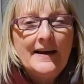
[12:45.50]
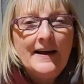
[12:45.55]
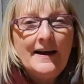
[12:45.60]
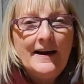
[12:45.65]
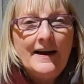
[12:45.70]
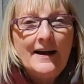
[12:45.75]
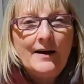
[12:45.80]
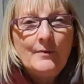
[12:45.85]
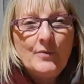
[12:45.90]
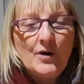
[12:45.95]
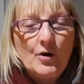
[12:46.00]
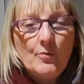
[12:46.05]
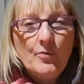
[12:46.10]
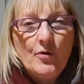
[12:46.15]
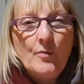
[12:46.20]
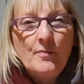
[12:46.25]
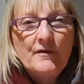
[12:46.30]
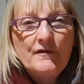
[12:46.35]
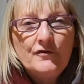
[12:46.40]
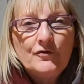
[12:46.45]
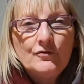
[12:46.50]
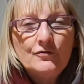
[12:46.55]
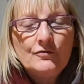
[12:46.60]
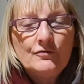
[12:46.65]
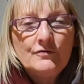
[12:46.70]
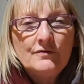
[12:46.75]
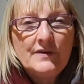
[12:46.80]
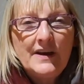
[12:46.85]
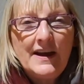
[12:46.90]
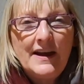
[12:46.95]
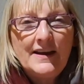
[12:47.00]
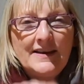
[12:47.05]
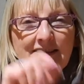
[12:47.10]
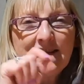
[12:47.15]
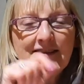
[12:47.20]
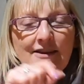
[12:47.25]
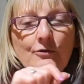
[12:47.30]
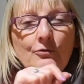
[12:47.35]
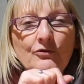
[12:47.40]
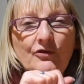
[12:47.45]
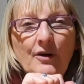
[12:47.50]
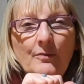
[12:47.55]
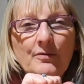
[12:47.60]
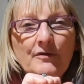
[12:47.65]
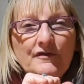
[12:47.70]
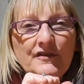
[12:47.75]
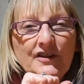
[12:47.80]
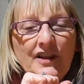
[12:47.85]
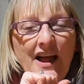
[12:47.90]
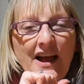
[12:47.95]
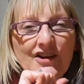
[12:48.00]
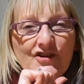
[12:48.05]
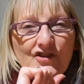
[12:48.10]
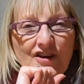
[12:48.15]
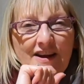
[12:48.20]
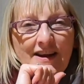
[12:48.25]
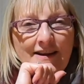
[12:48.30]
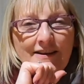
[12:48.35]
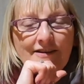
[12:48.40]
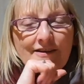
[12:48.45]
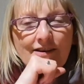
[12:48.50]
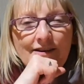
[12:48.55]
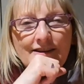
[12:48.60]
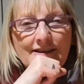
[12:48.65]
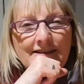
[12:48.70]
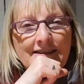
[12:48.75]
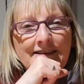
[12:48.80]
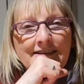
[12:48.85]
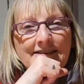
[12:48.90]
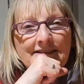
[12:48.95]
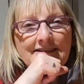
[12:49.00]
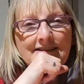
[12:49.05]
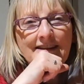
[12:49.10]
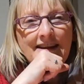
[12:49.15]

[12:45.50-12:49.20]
But I'll pop a few stills up of the lash egg that